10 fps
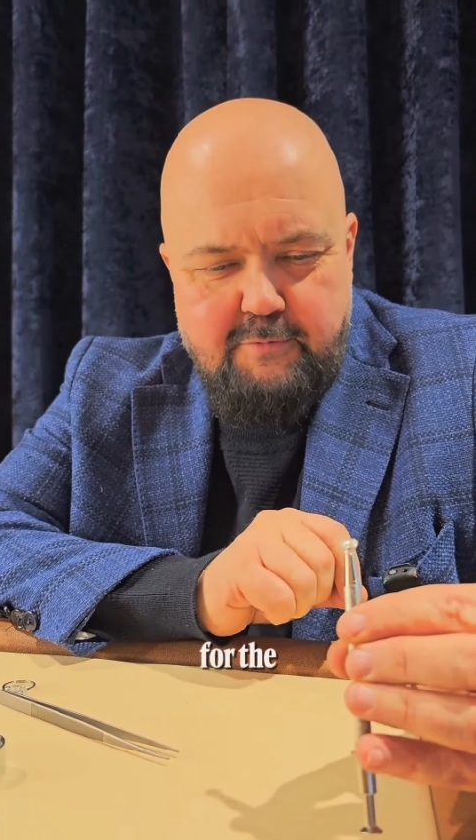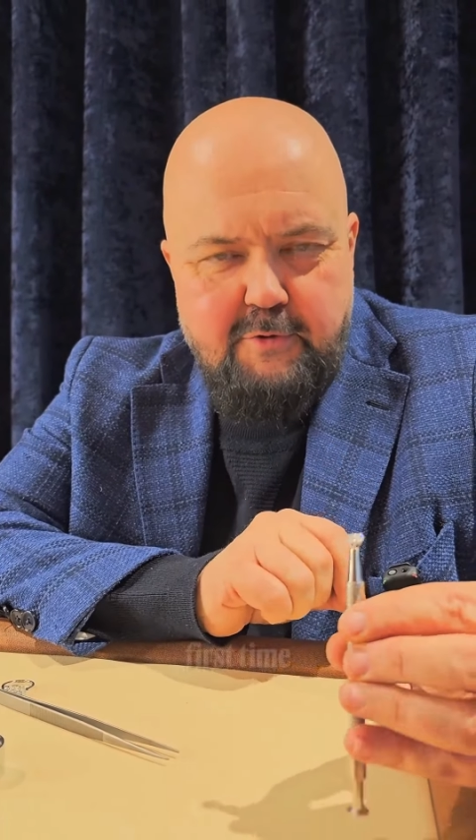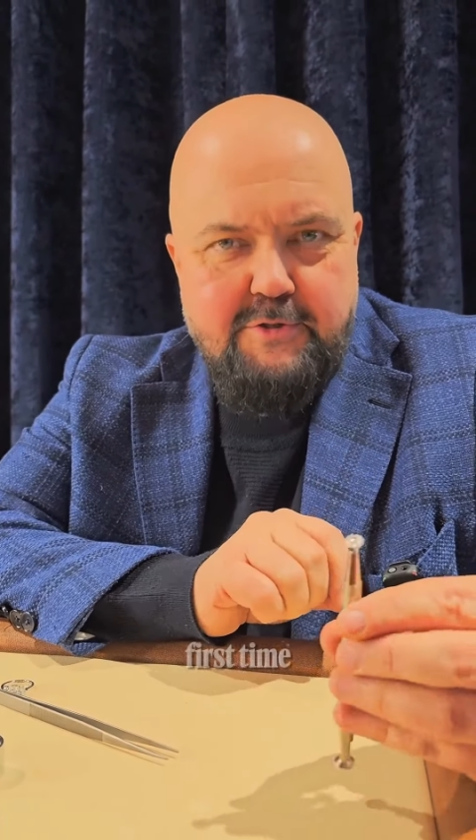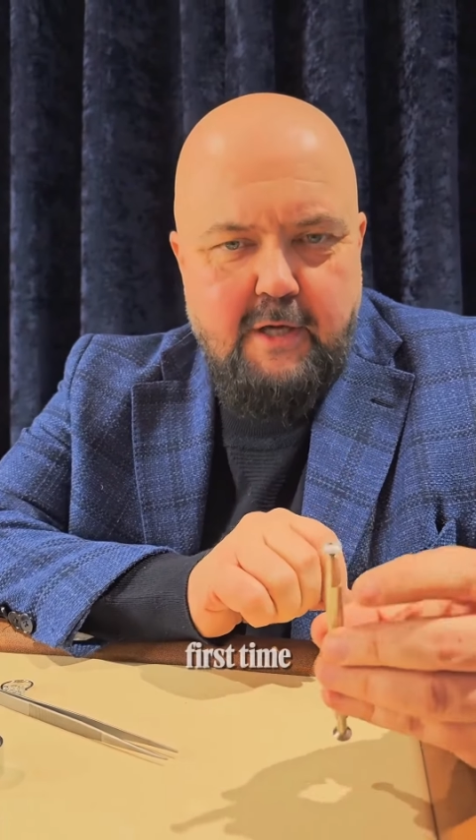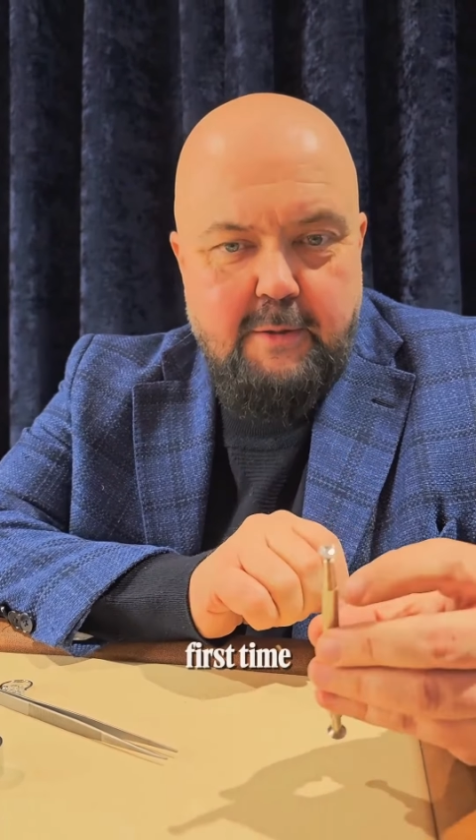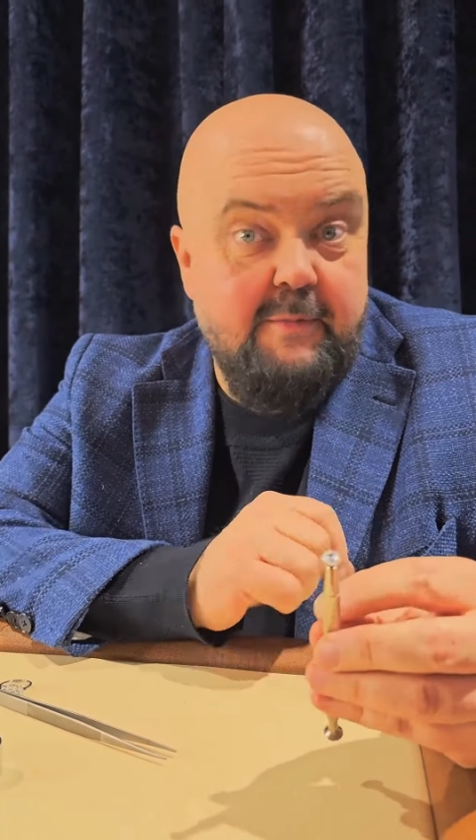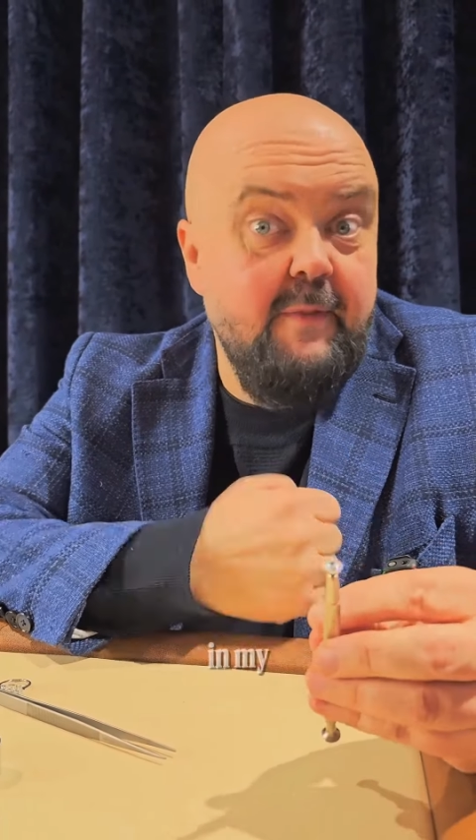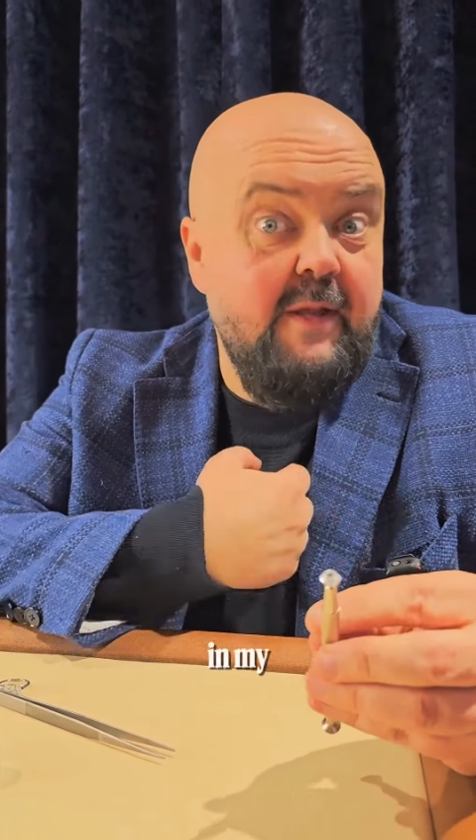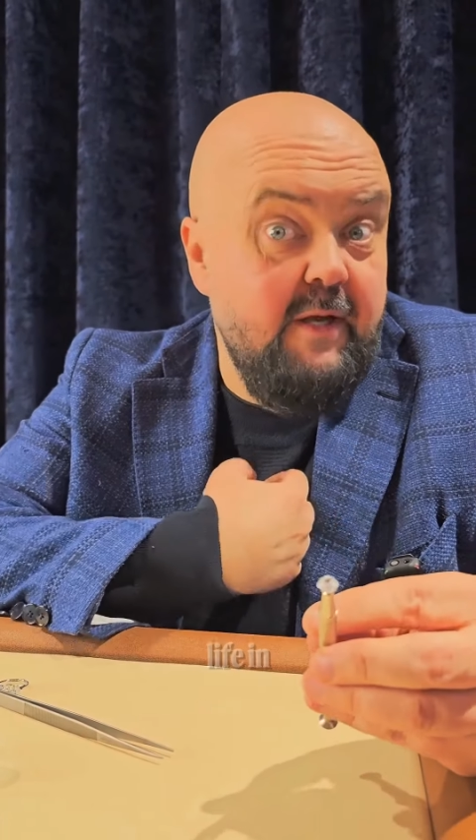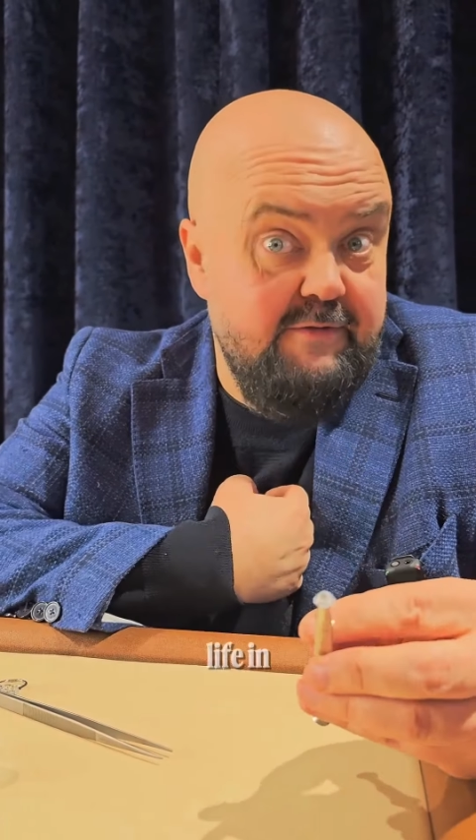first time in
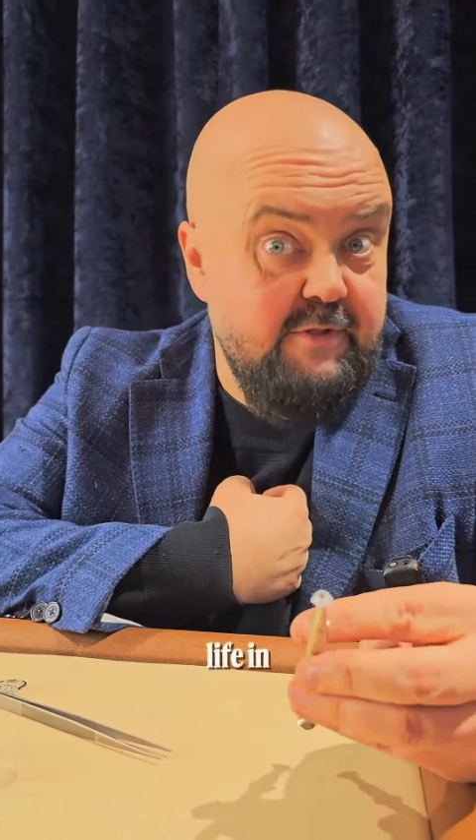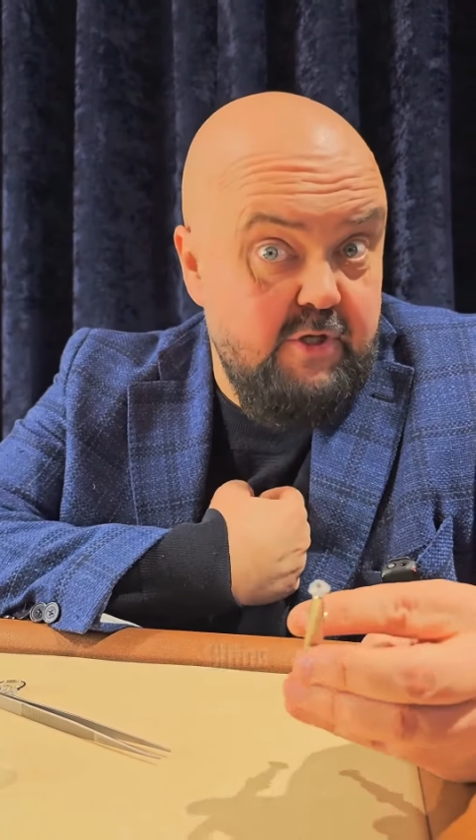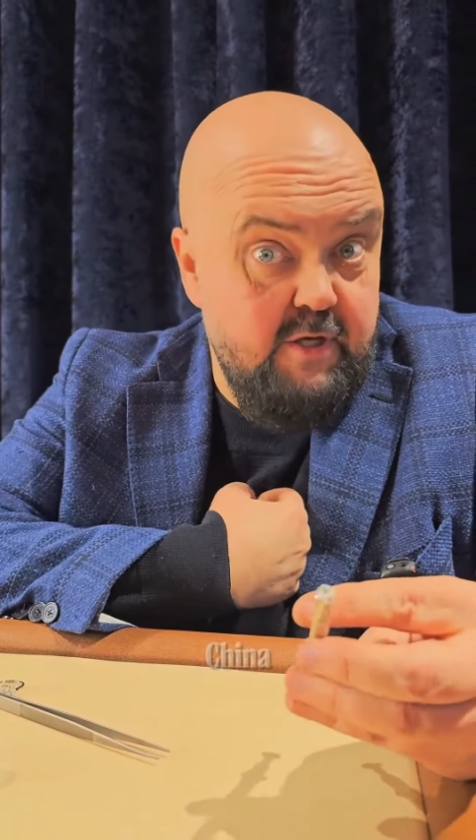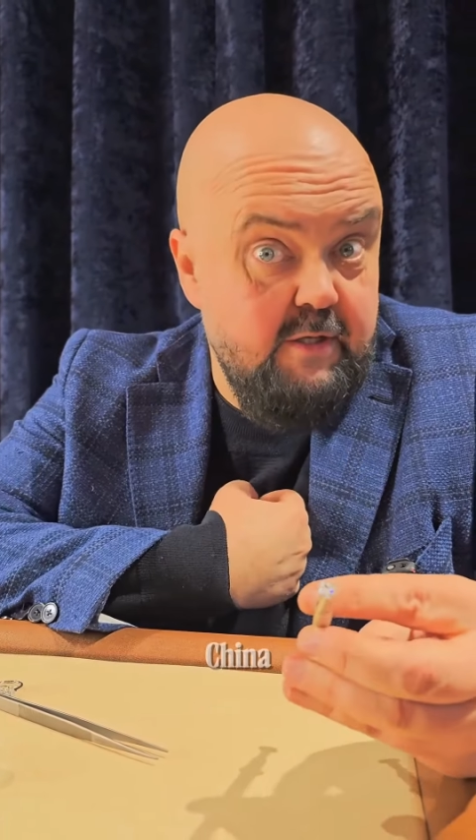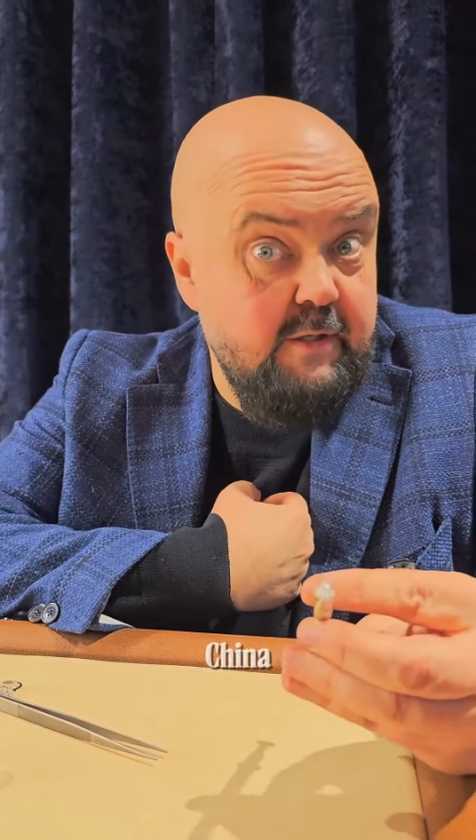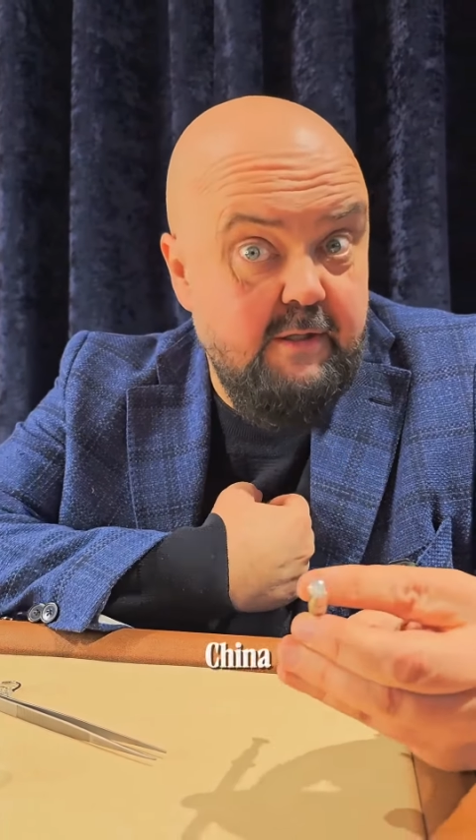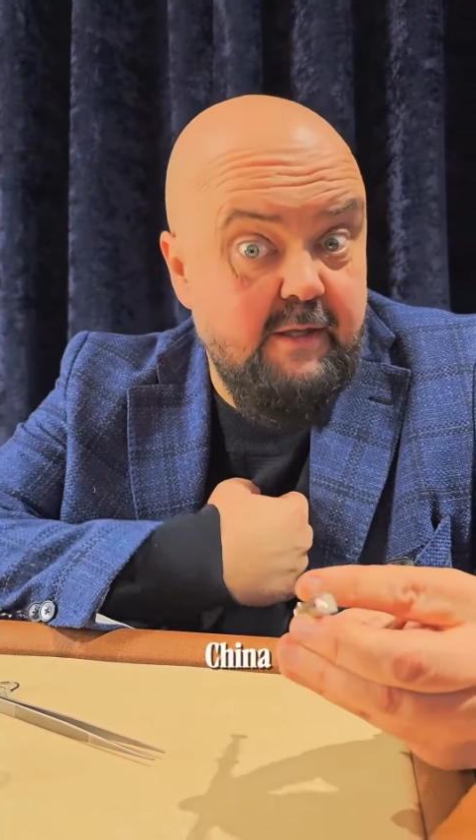my life in China,